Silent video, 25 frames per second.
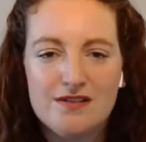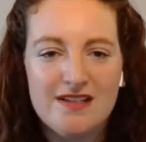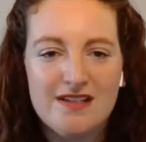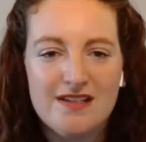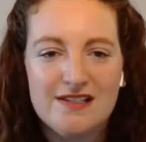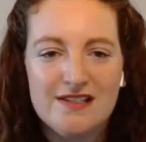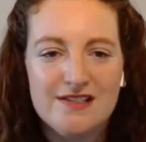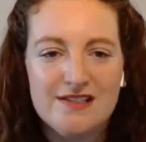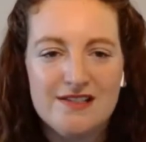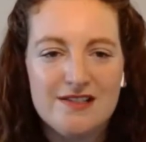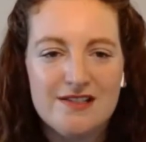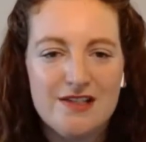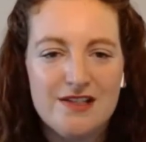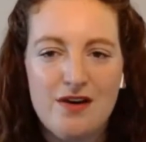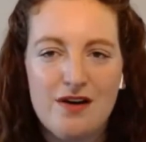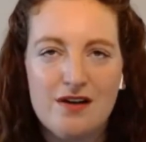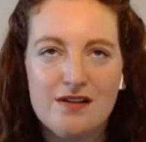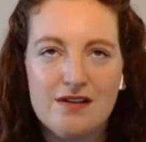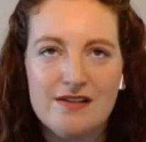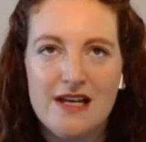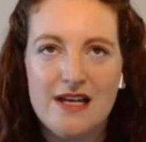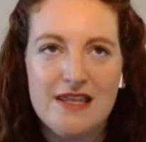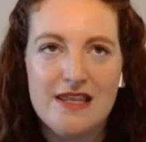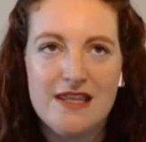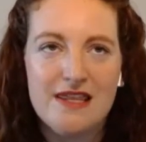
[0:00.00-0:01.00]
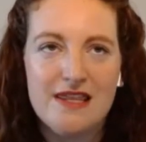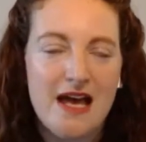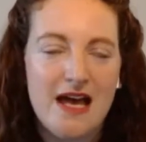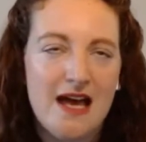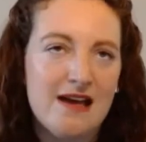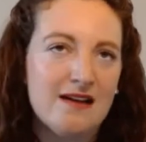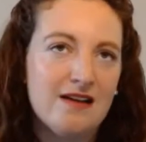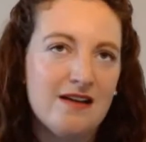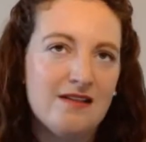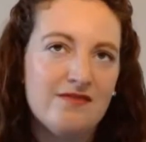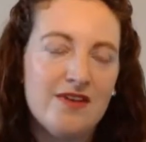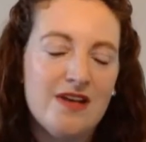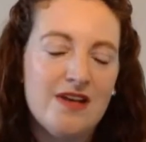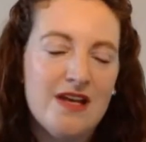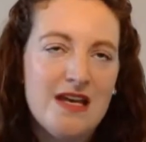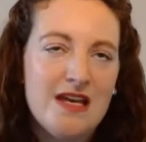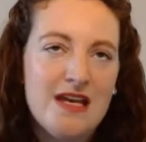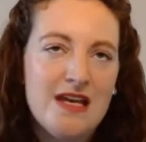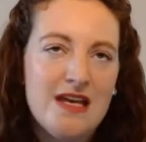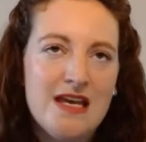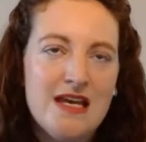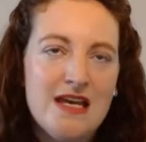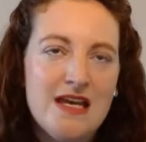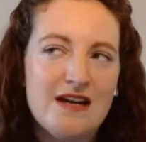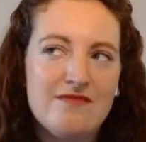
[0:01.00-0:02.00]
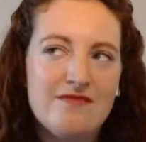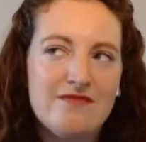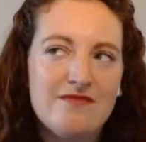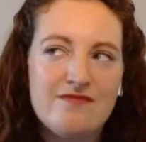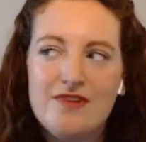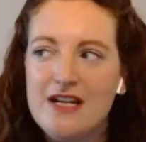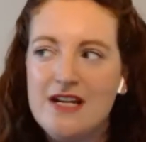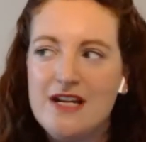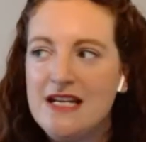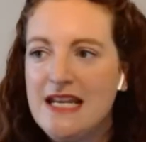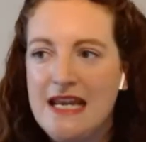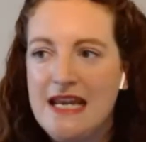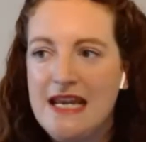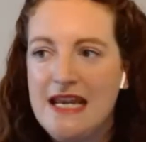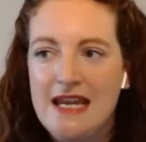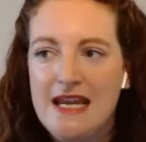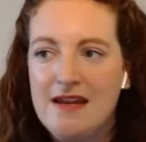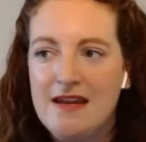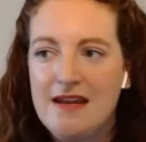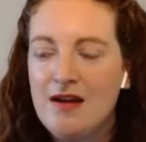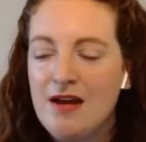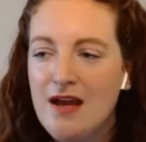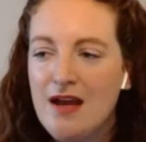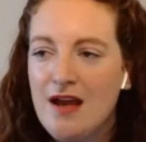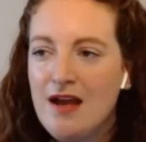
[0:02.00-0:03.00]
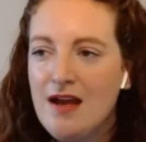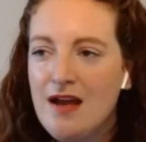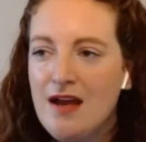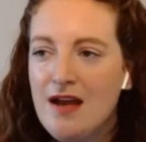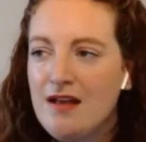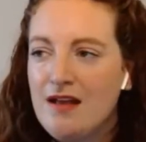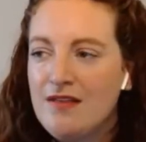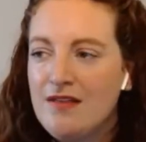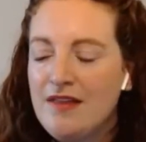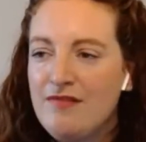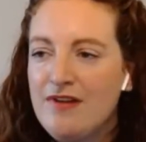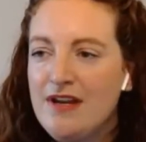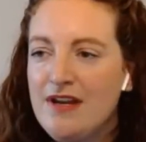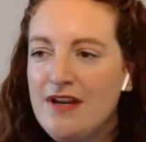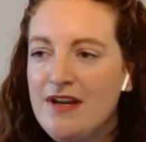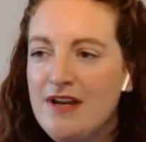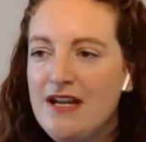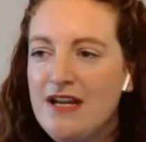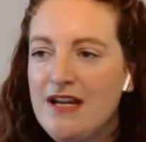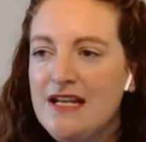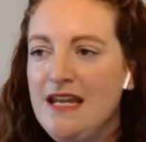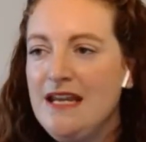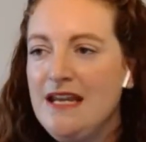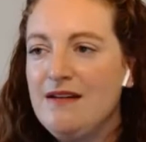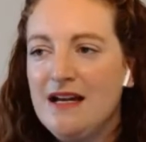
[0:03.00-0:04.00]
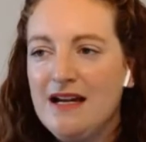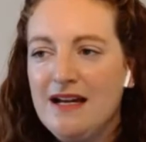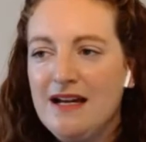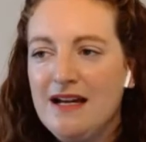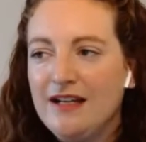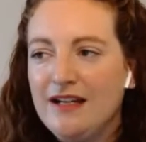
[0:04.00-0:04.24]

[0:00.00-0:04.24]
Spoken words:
It's so hard. And that really